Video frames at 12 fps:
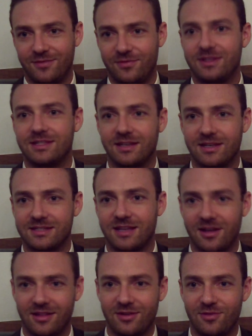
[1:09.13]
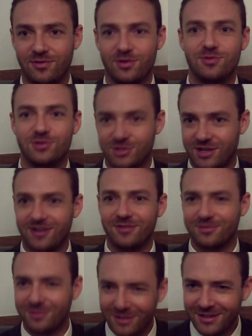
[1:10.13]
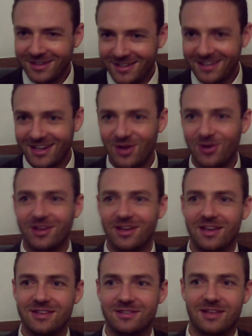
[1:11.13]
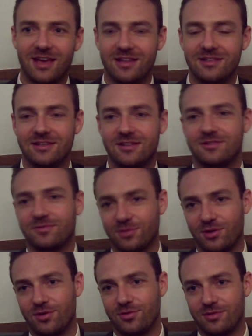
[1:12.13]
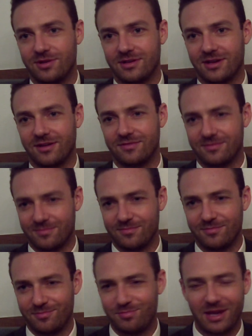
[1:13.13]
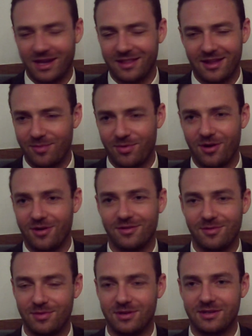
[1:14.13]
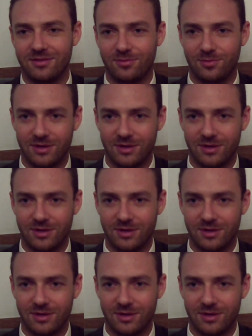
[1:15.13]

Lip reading: Vincent Cassel interviews, just kind of hearing his cadence and his flow, and kind of picking that apart in a million different